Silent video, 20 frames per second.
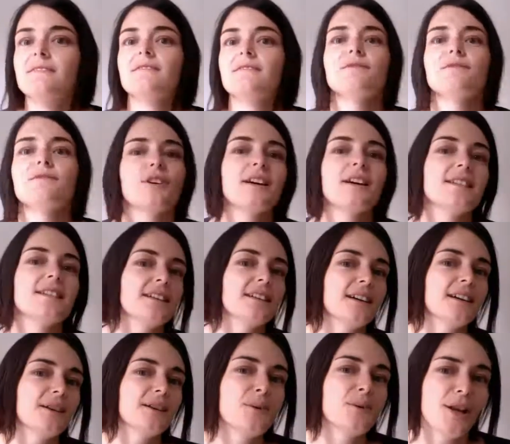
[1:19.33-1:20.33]
of writing.
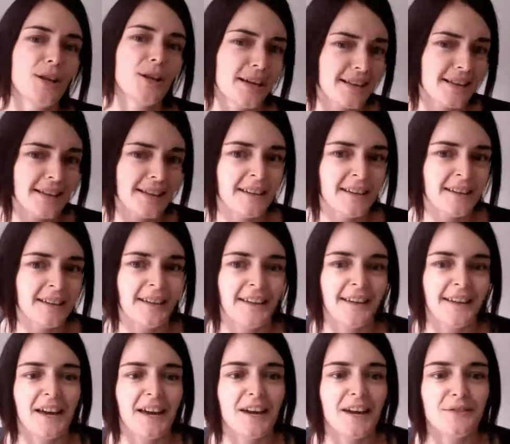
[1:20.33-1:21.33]
I quite like
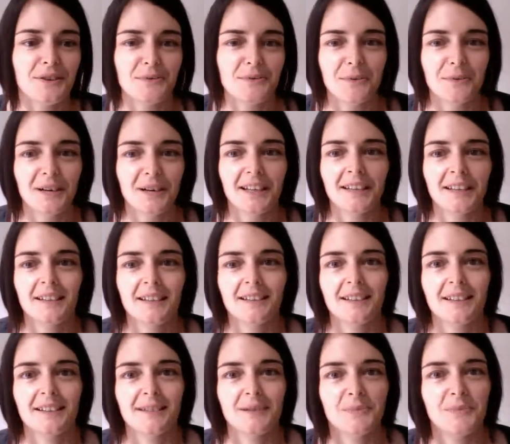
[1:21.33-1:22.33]
having my
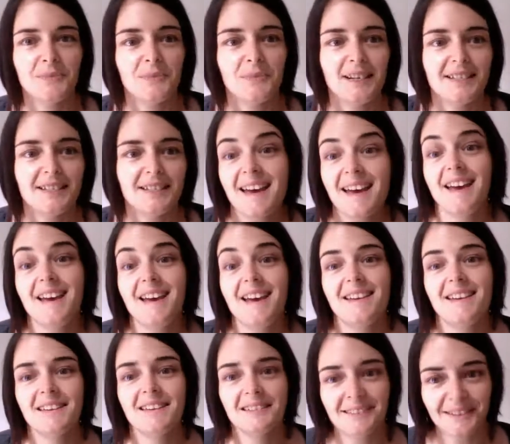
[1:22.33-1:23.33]

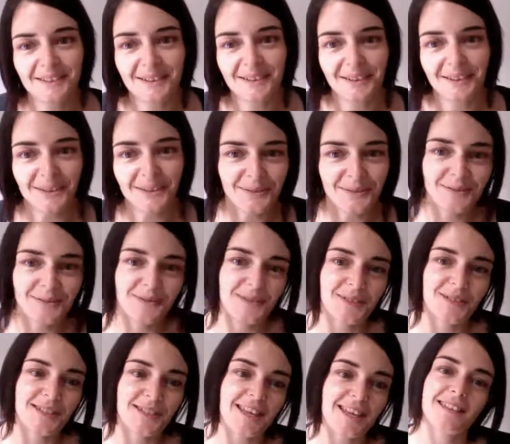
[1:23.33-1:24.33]
day,
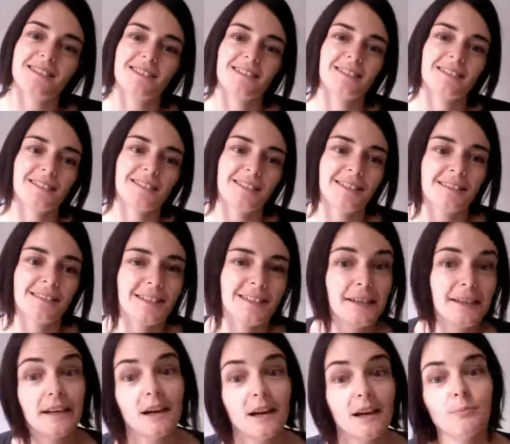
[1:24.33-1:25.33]
set,
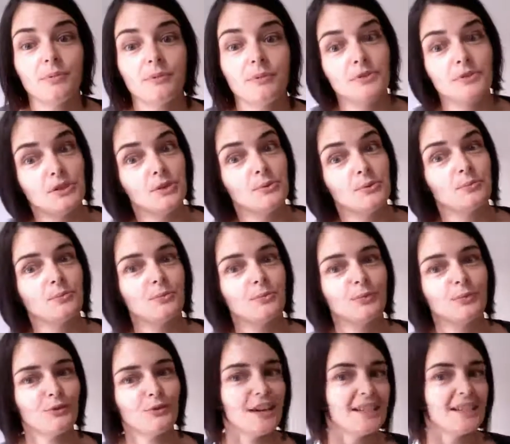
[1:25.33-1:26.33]
get up, gym,
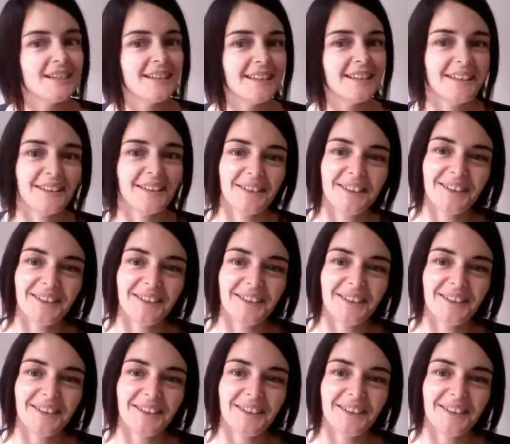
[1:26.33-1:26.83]
writing,